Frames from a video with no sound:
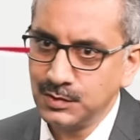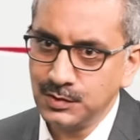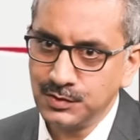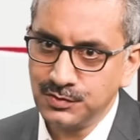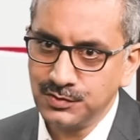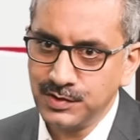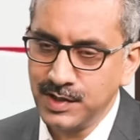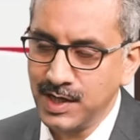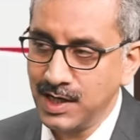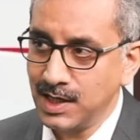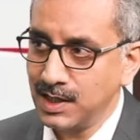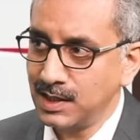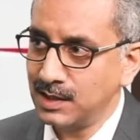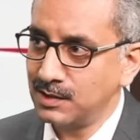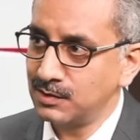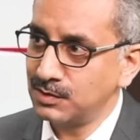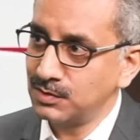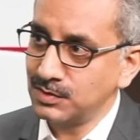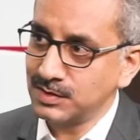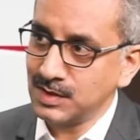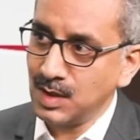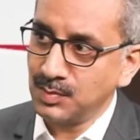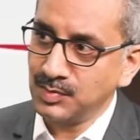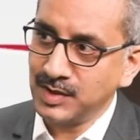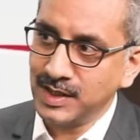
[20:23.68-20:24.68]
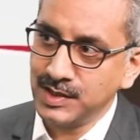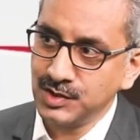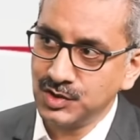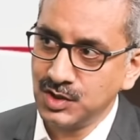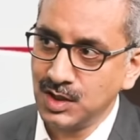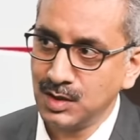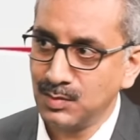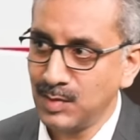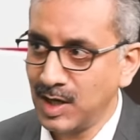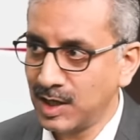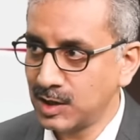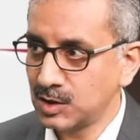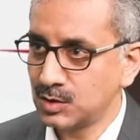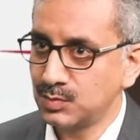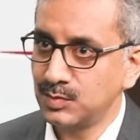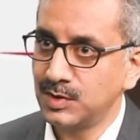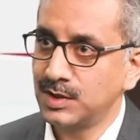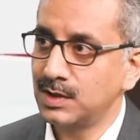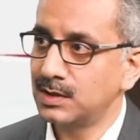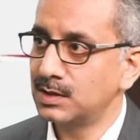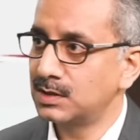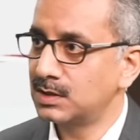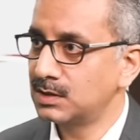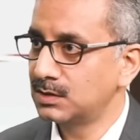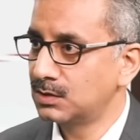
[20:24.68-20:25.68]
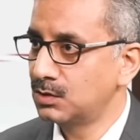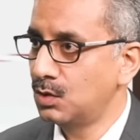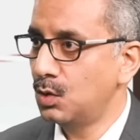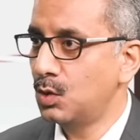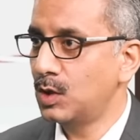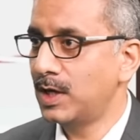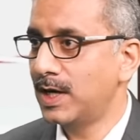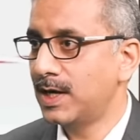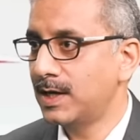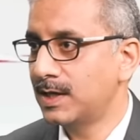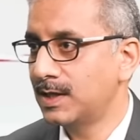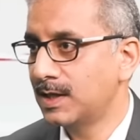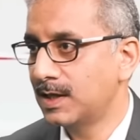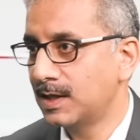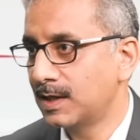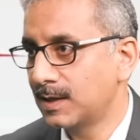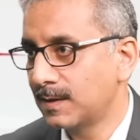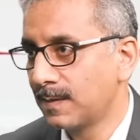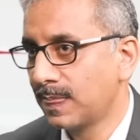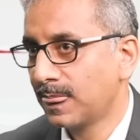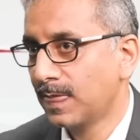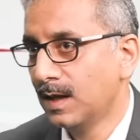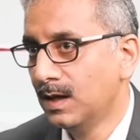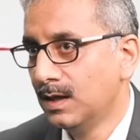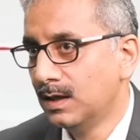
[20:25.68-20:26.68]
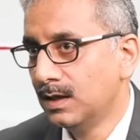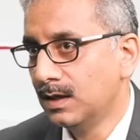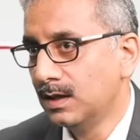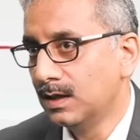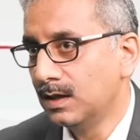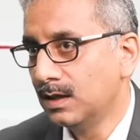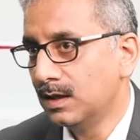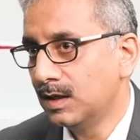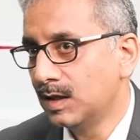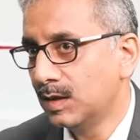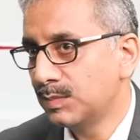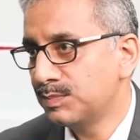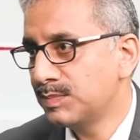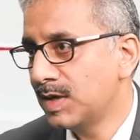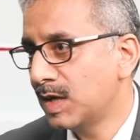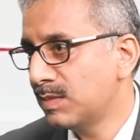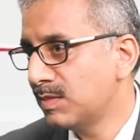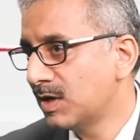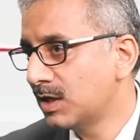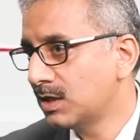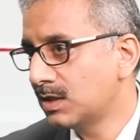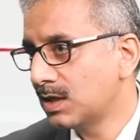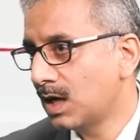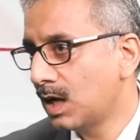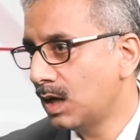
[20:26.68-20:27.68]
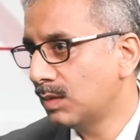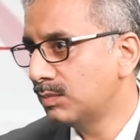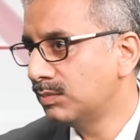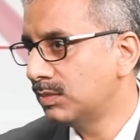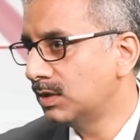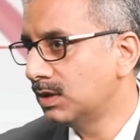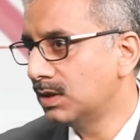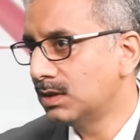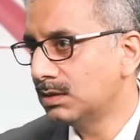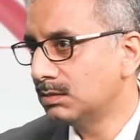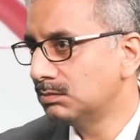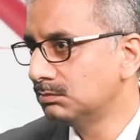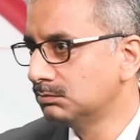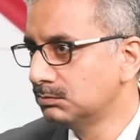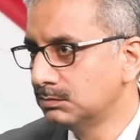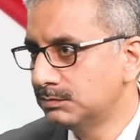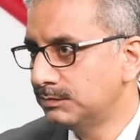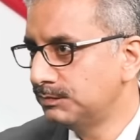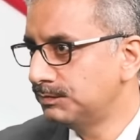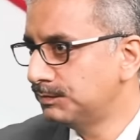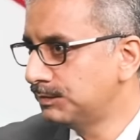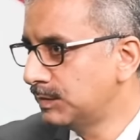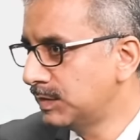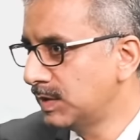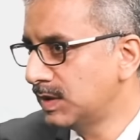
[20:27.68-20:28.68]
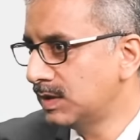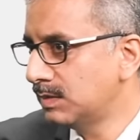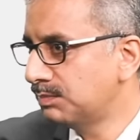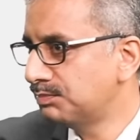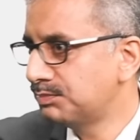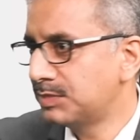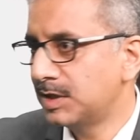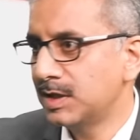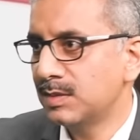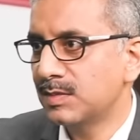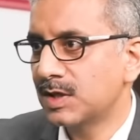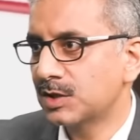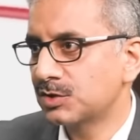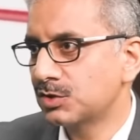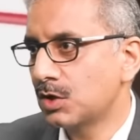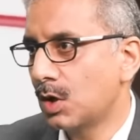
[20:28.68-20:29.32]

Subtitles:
trade to supply chain management, co-lending, payment hub. We pretty much